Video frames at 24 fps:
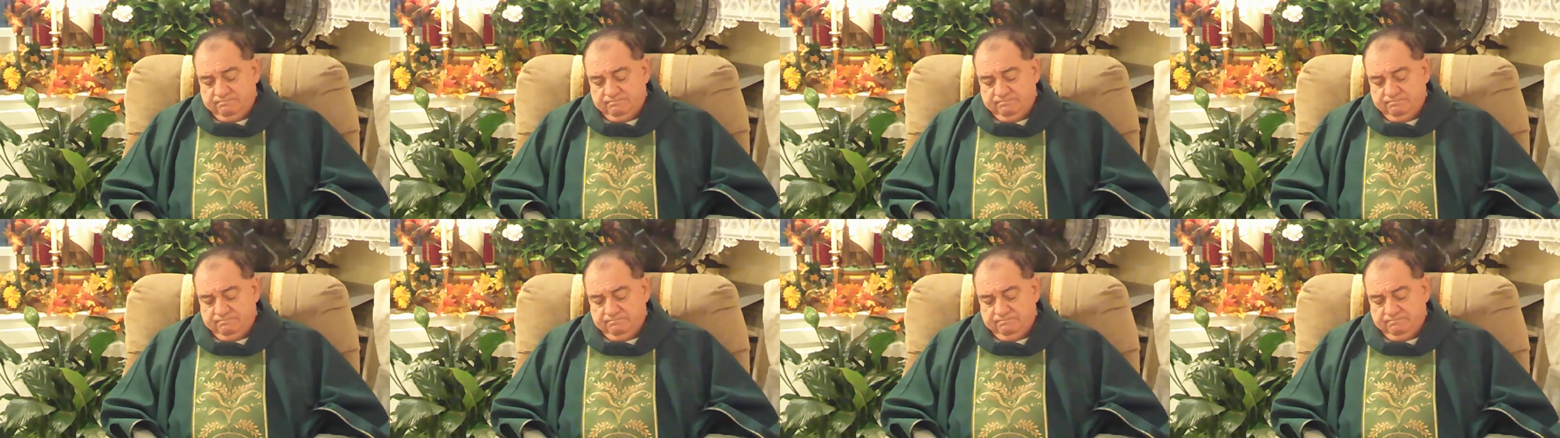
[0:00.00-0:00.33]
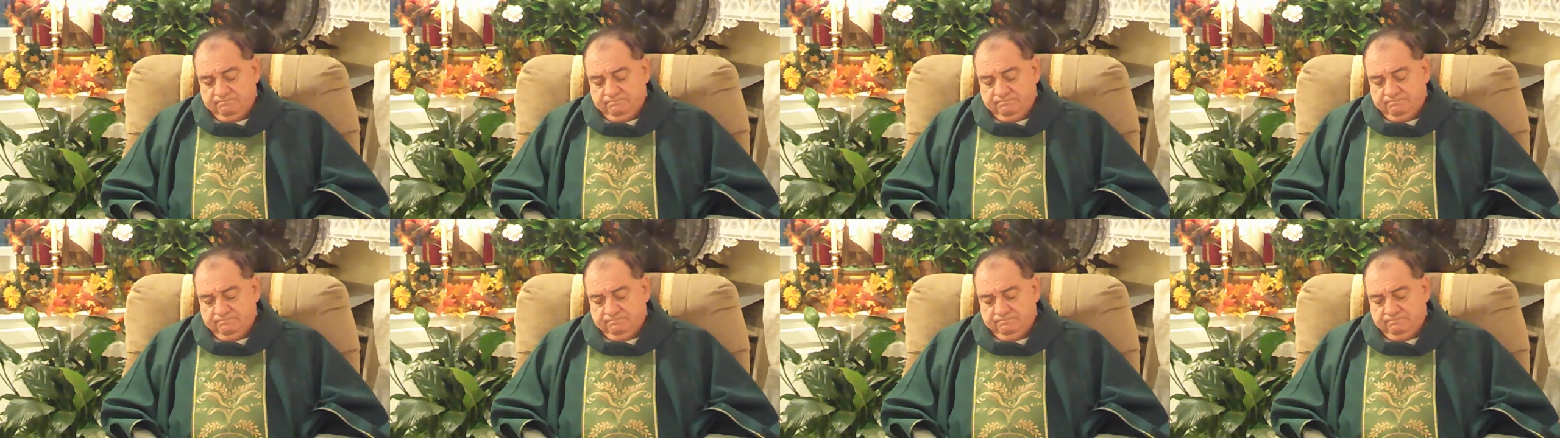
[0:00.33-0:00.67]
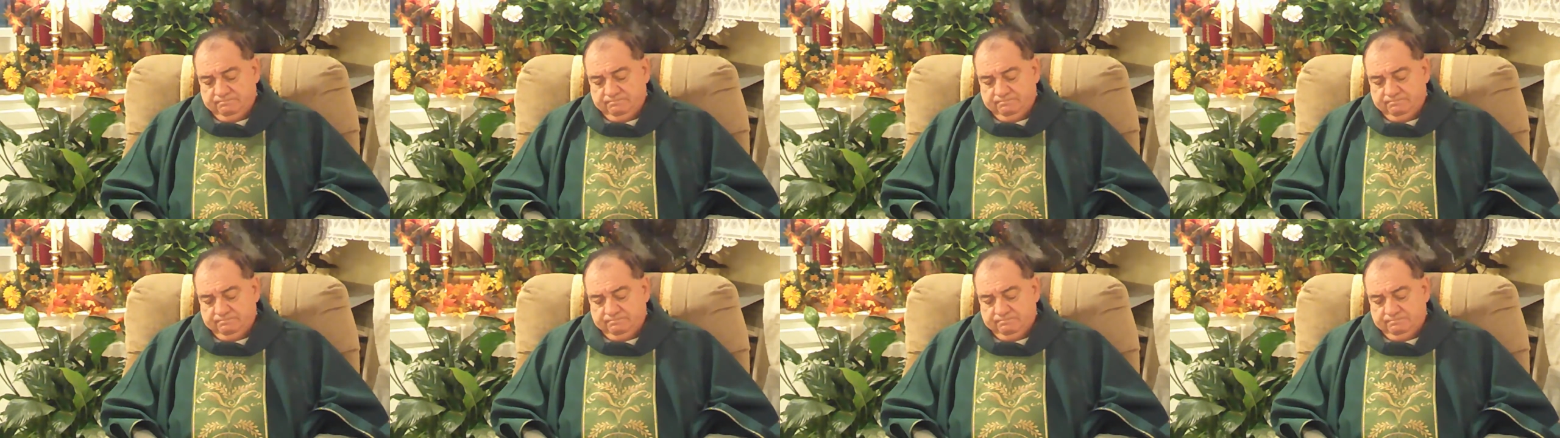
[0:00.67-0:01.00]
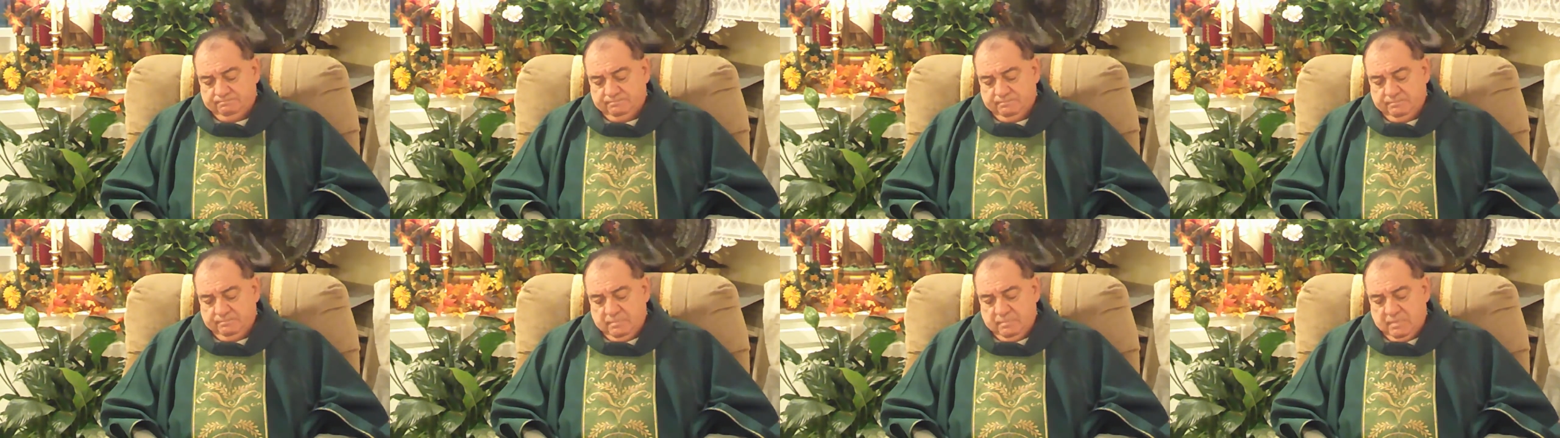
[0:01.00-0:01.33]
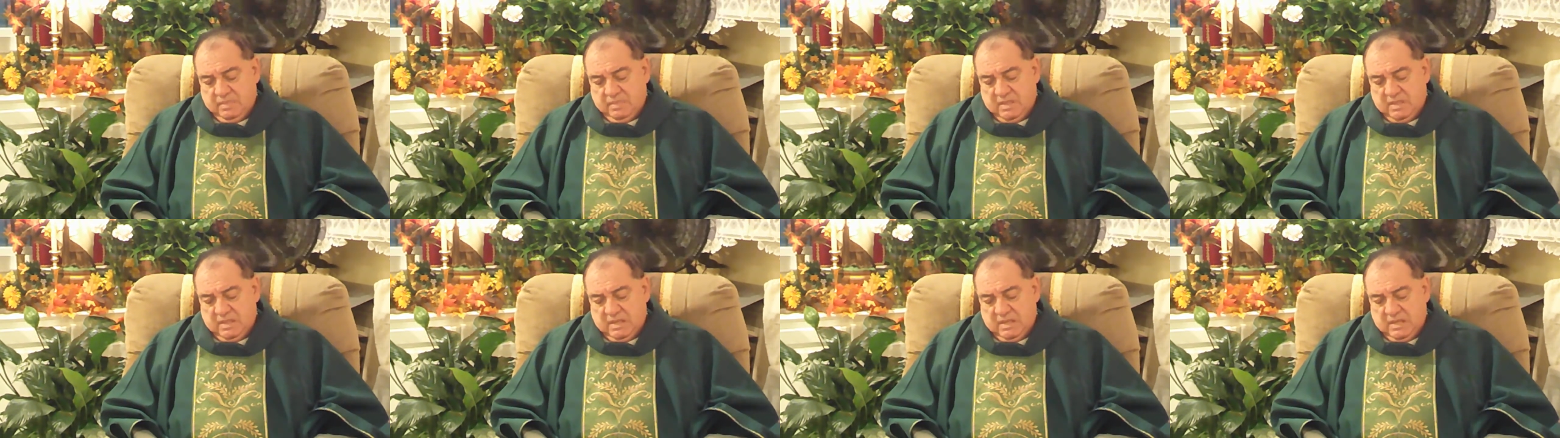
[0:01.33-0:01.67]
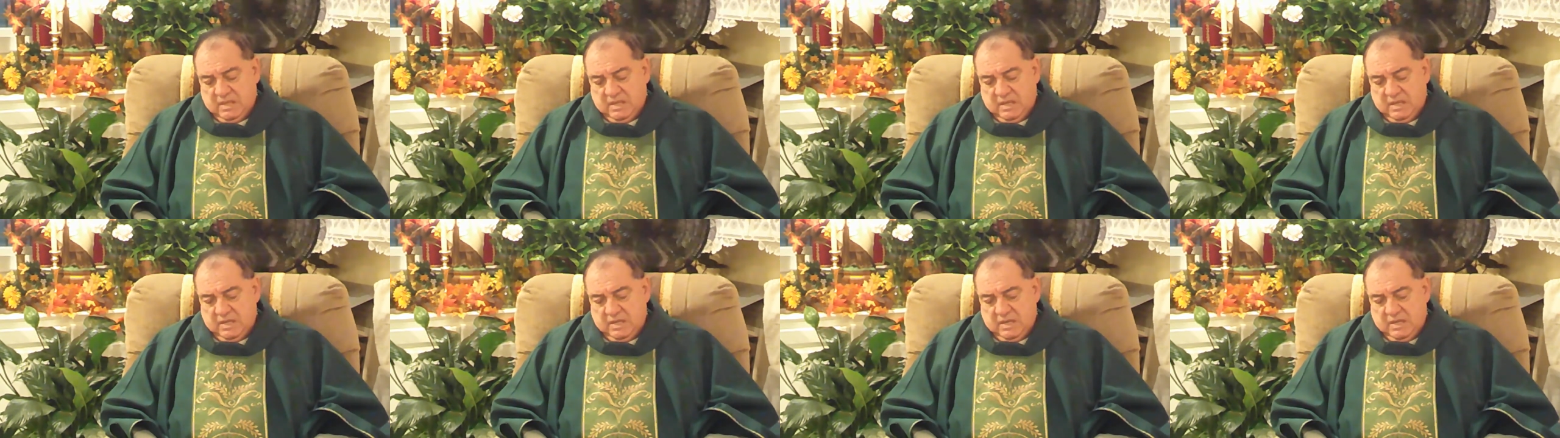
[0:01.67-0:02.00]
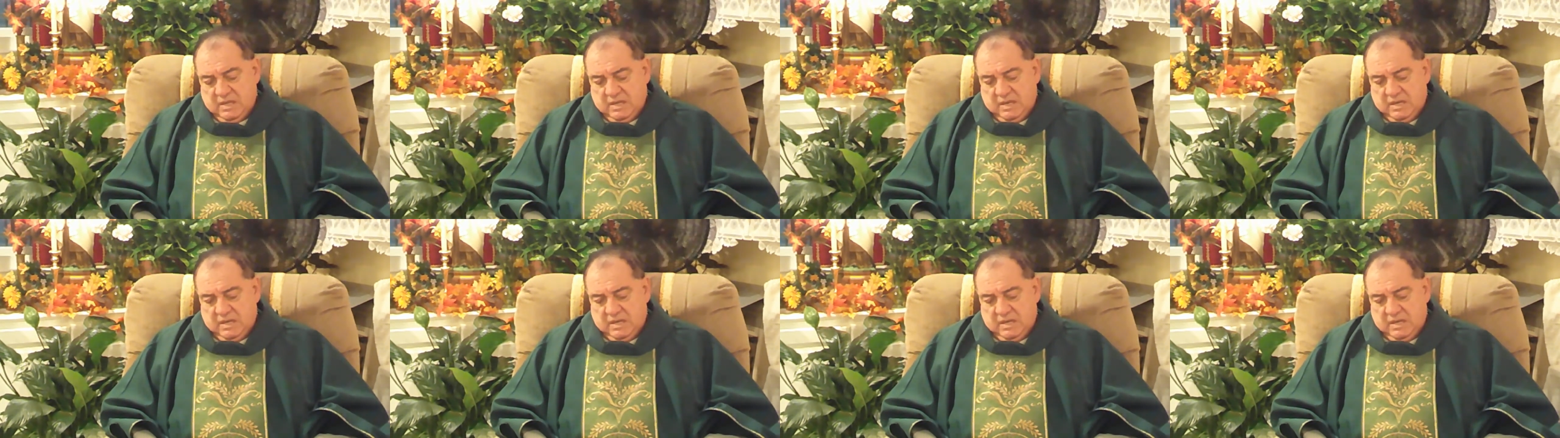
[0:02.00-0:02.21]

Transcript: Nothing is said.